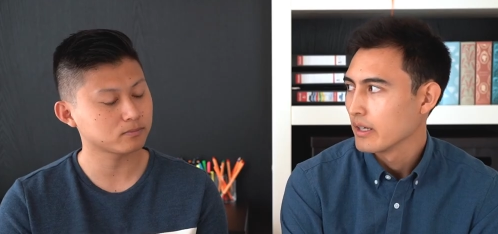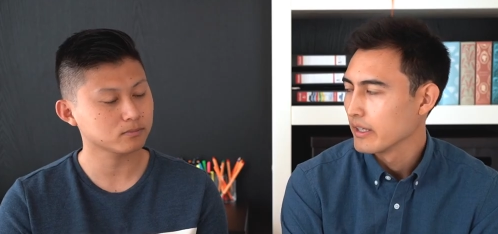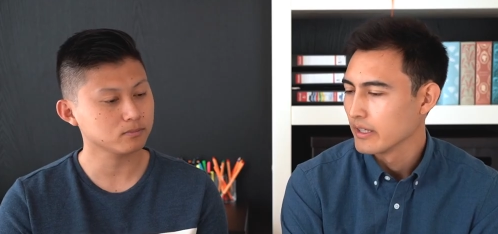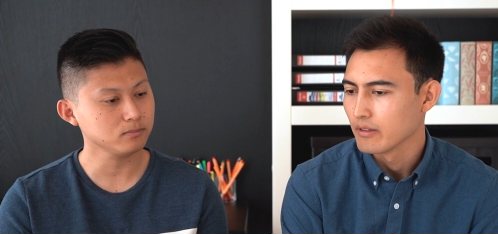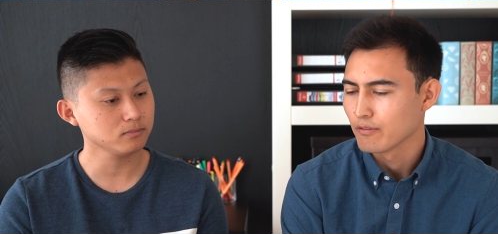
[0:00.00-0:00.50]

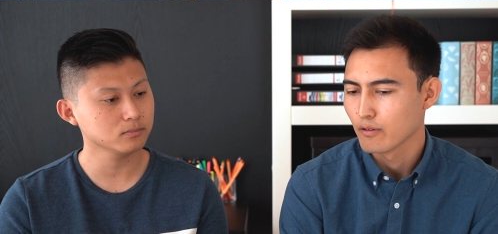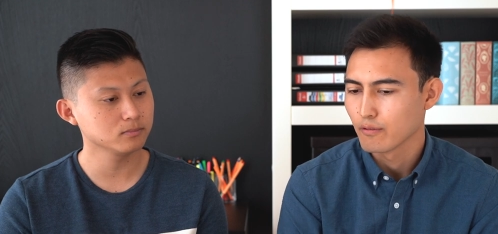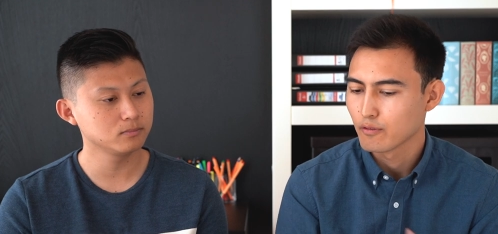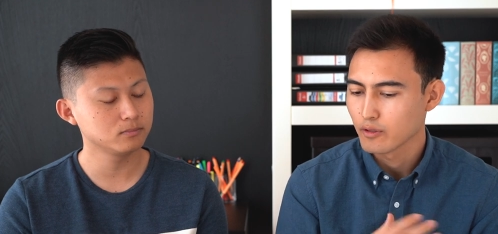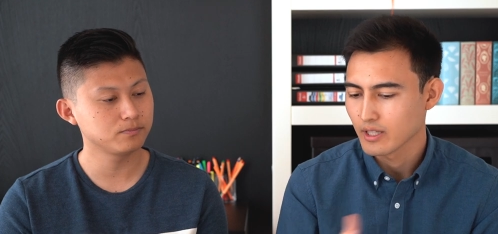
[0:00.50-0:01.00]
Speaker 1: And
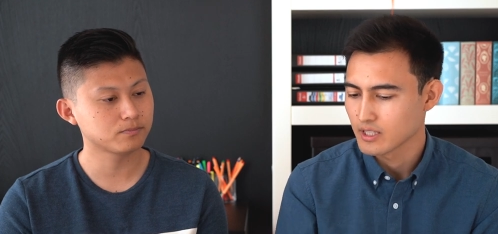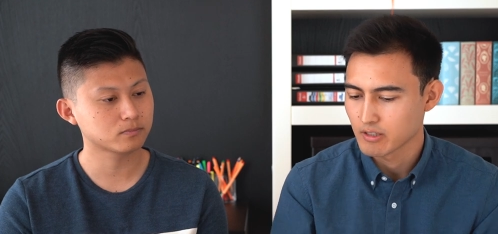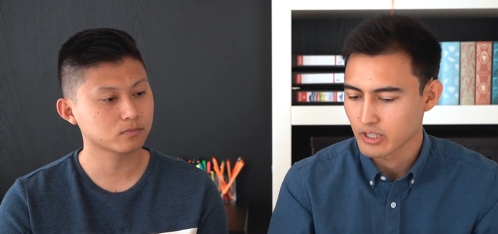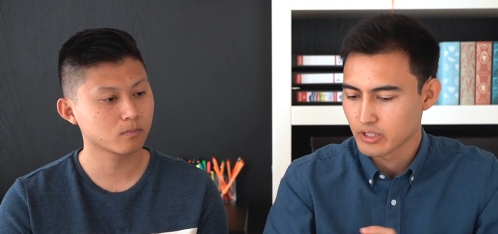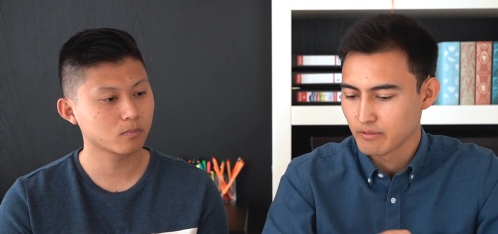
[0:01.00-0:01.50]
for, for that
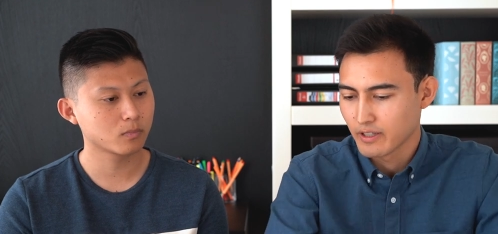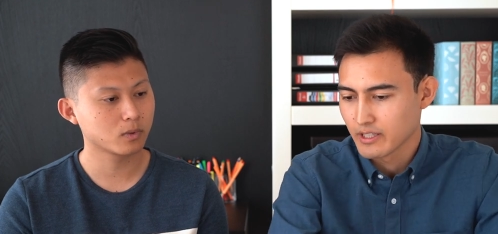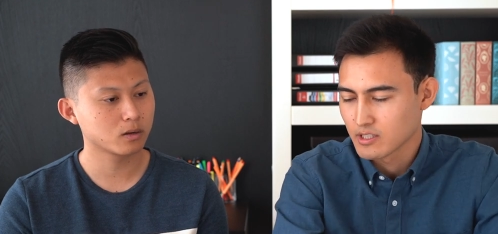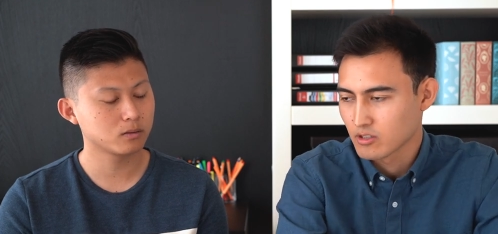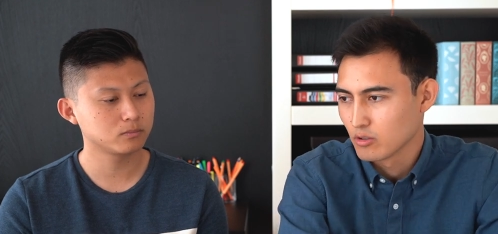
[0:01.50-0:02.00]
structured
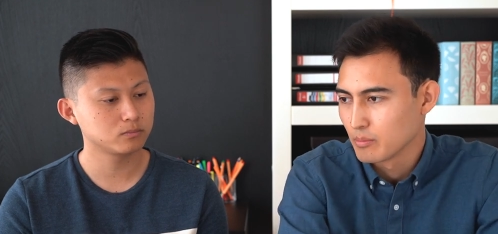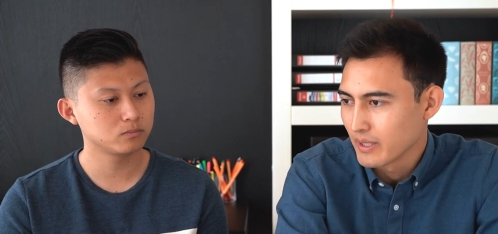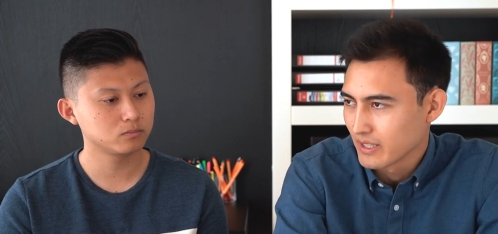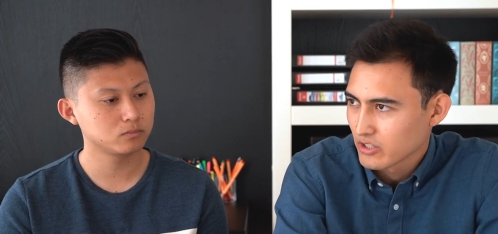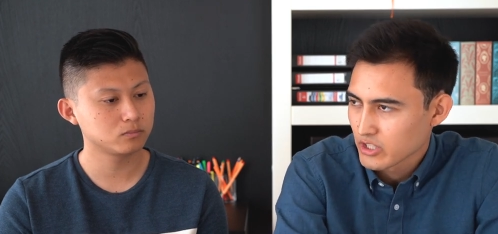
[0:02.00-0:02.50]
finance
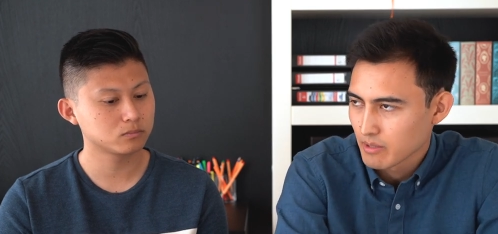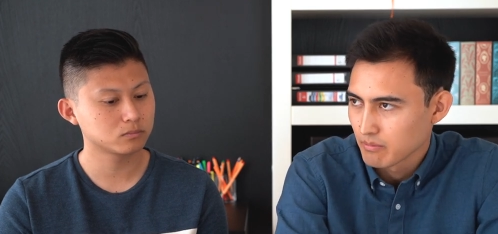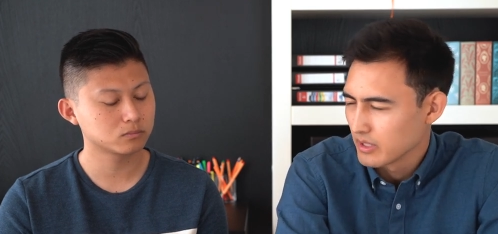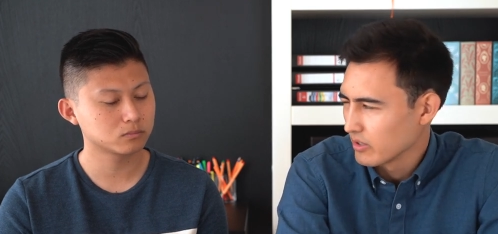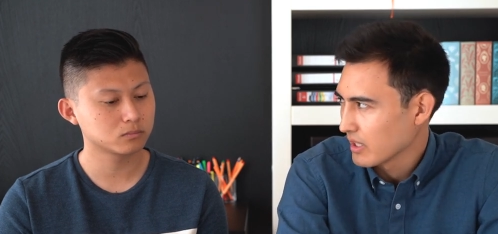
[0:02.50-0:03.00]
group
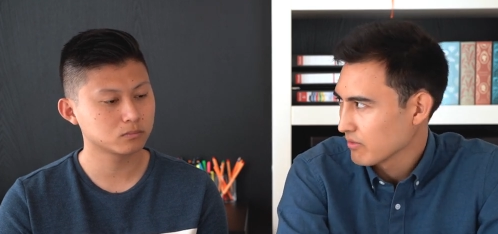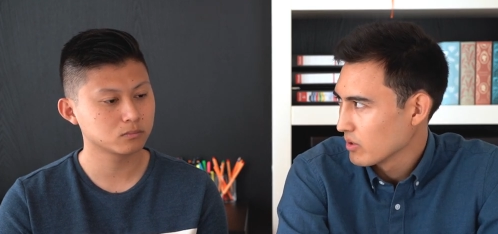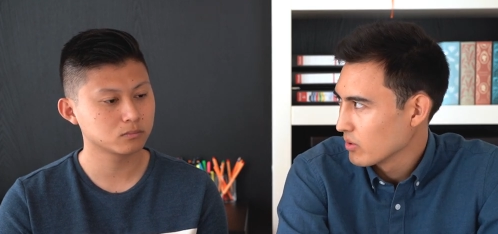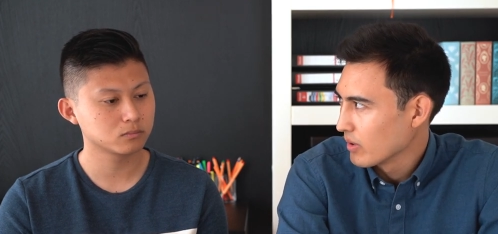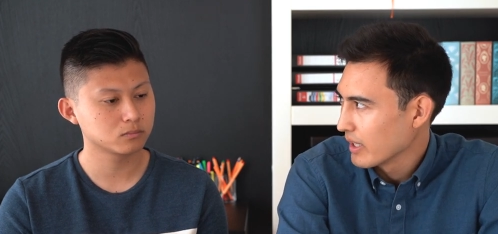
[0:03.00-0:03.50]
internship, did you have
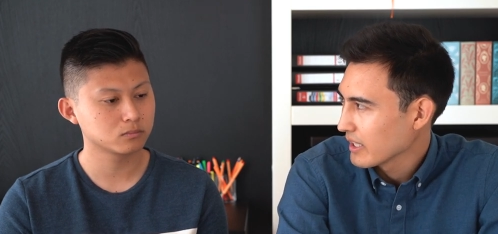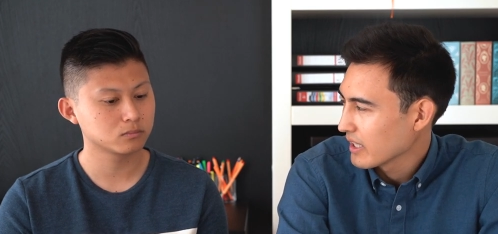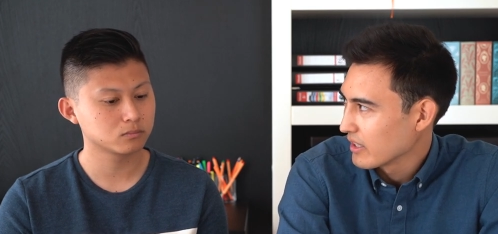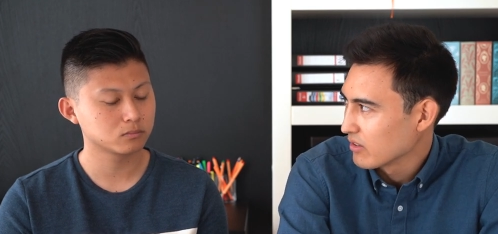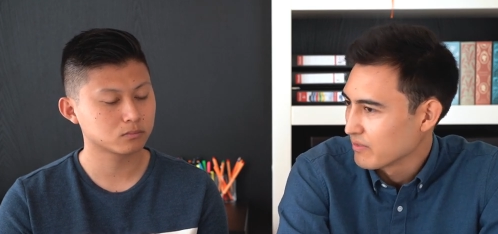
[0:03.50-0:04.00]
to do any
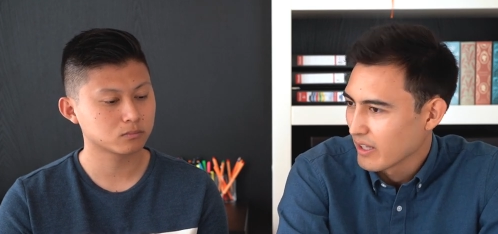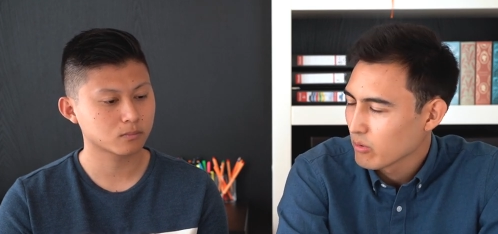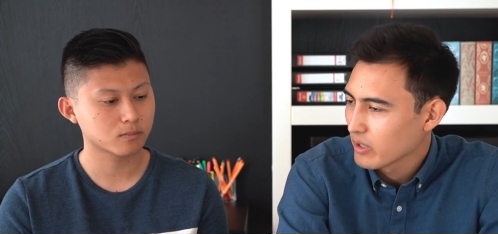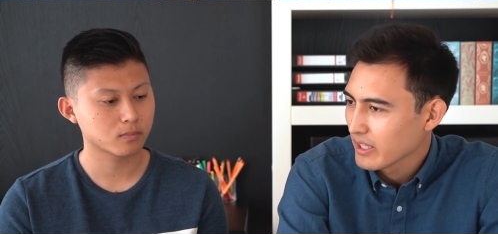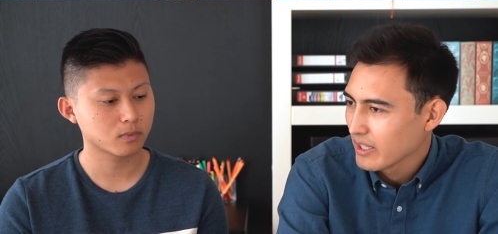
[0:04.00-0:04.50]
kind of
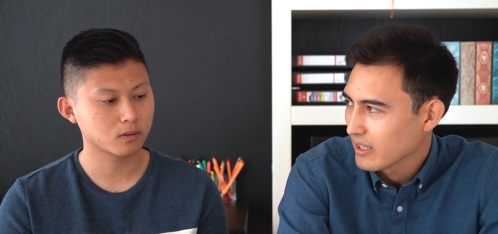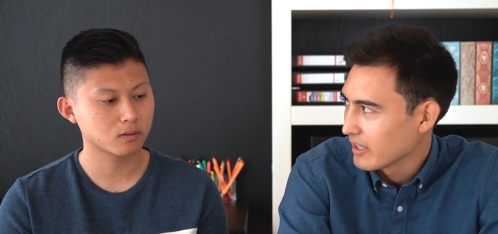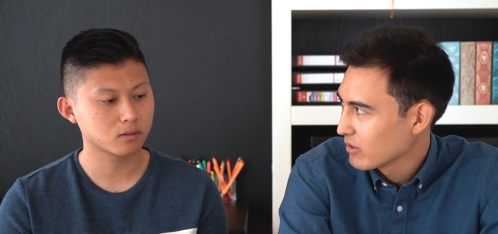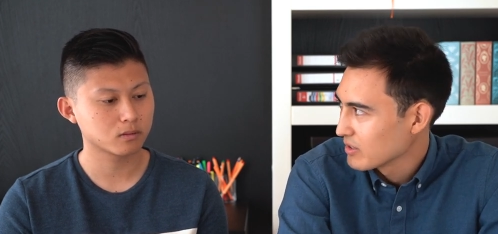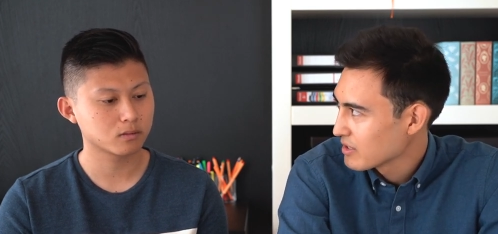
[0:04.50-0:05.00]
networking?
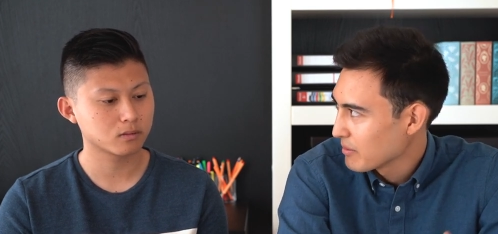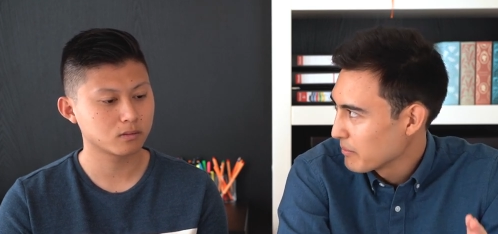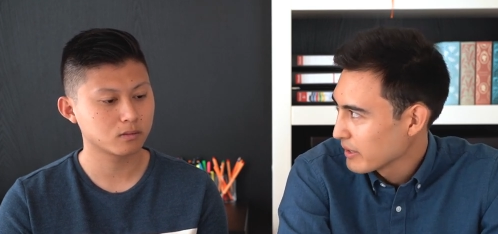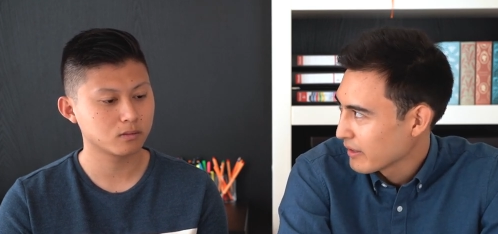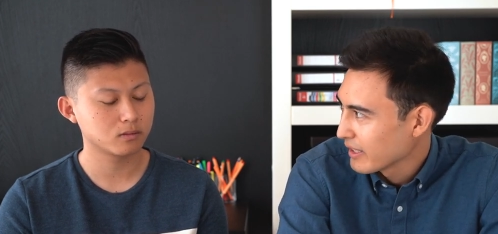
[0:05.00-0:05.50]
I know it's a
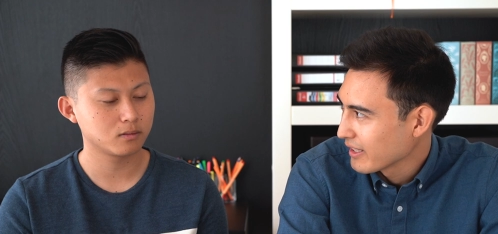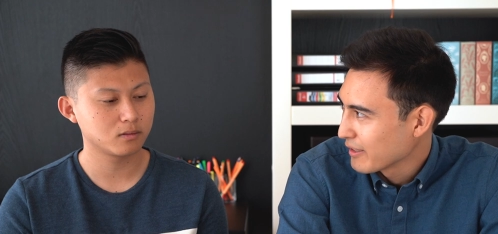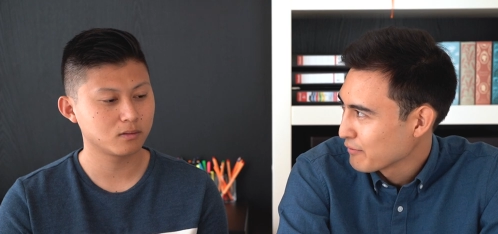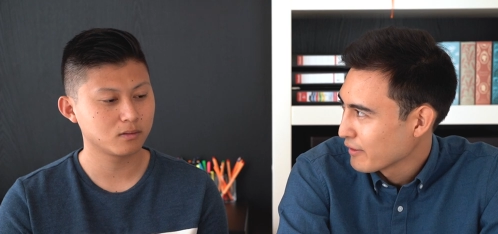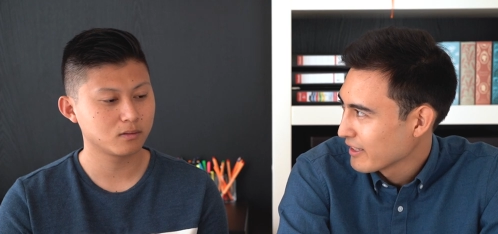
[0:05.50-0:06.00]
big thing
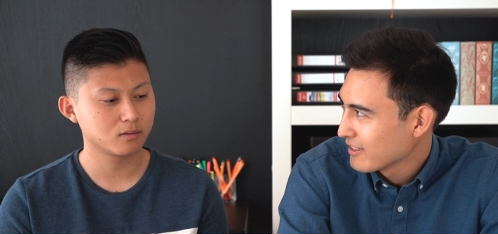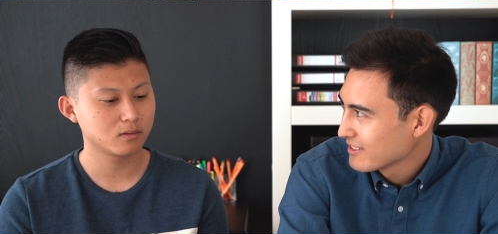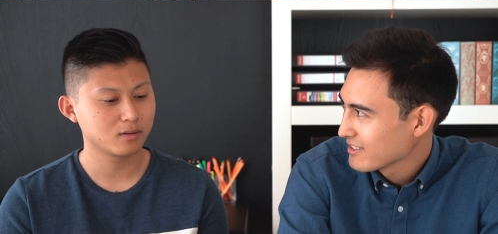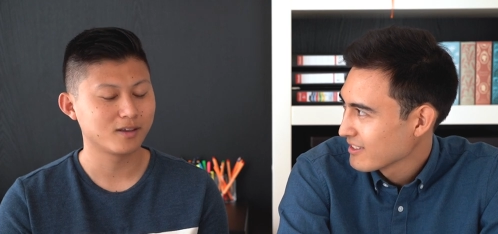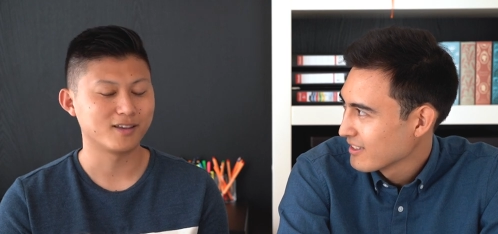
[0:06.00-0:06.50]
in
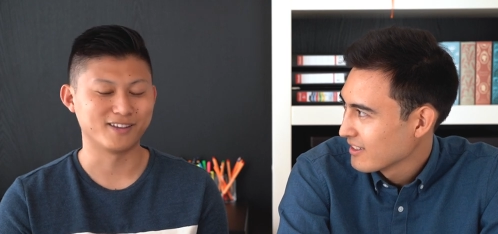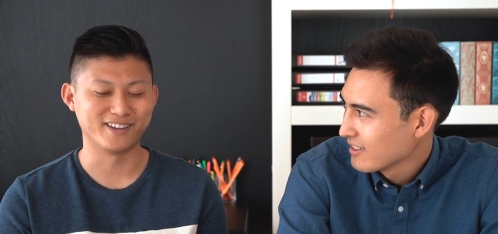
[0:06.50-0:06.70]
finance.